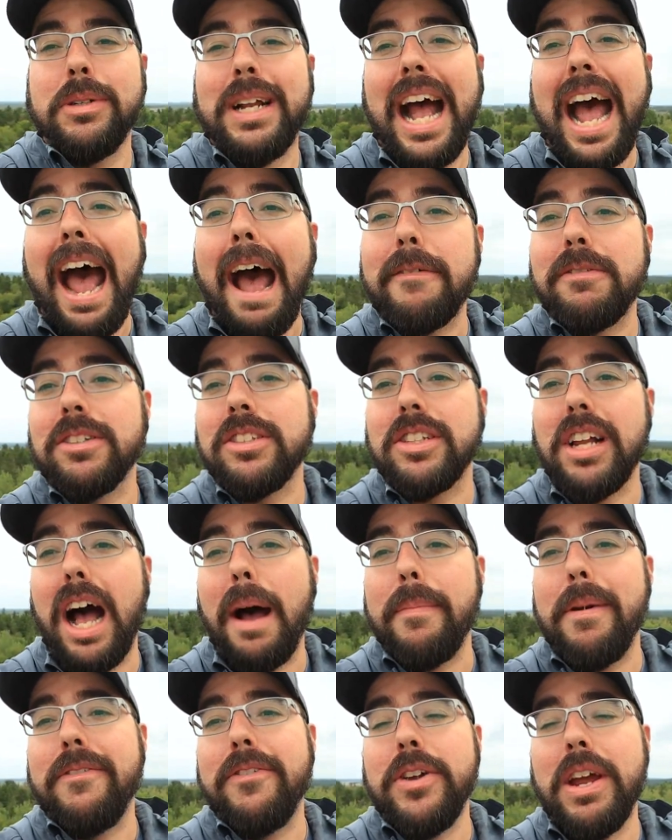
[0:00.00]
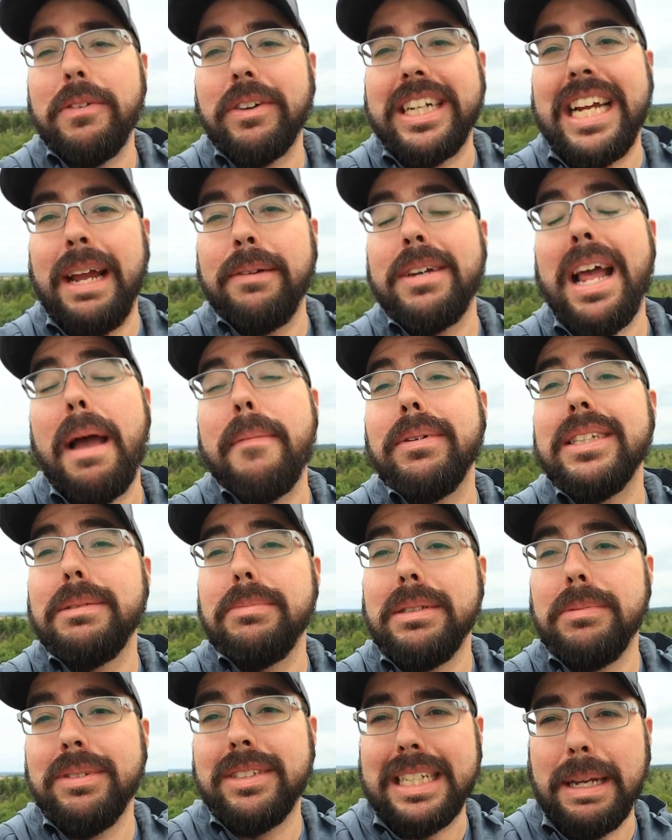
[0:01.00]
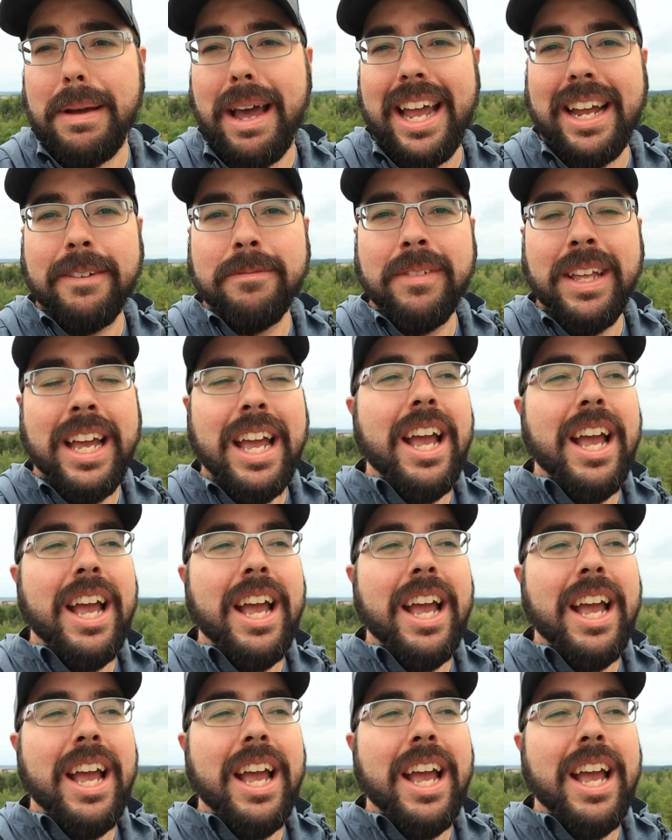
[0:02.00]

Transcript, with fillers: you'd have to stop if you ever came to Abitibi-Témiscamingue.